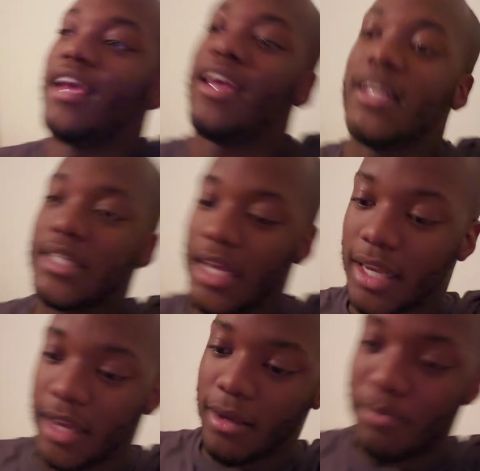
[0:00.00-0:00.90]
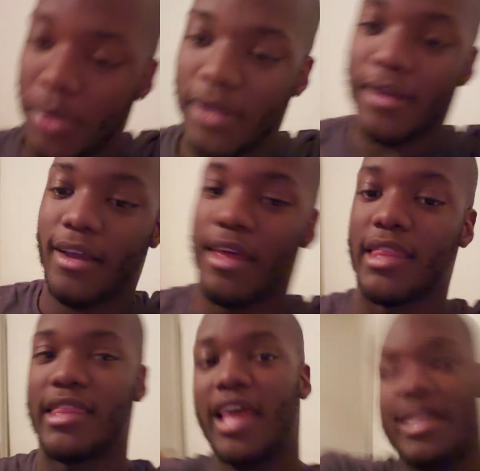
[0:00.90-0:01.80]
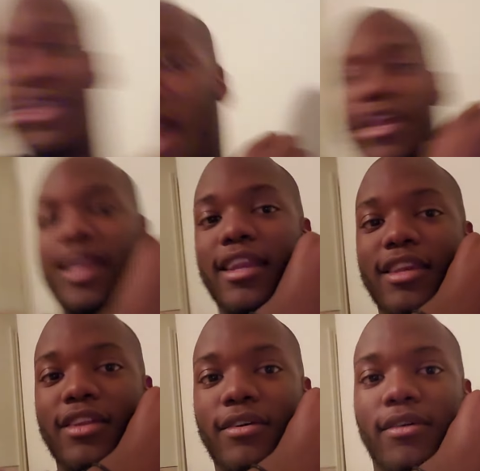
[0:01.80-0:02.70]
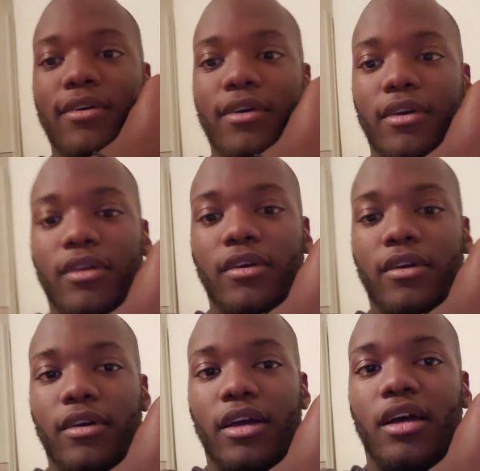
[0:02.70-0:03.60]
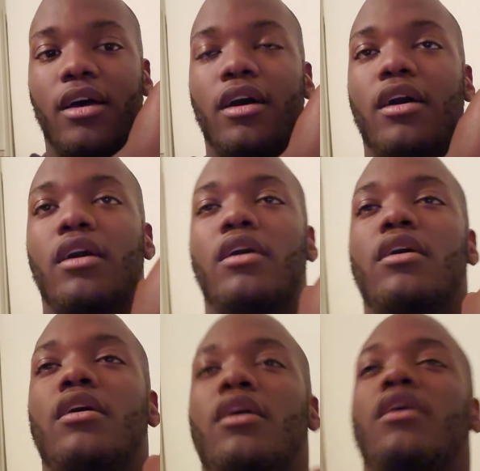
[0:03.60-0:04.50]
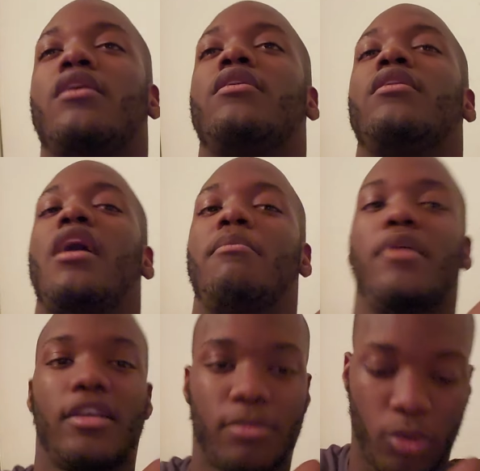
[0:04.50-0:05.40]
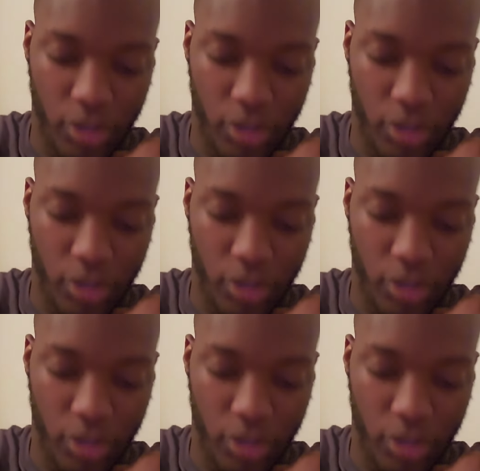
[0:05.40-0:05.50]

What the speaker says: He's like, yep, and that's how you do. That makes more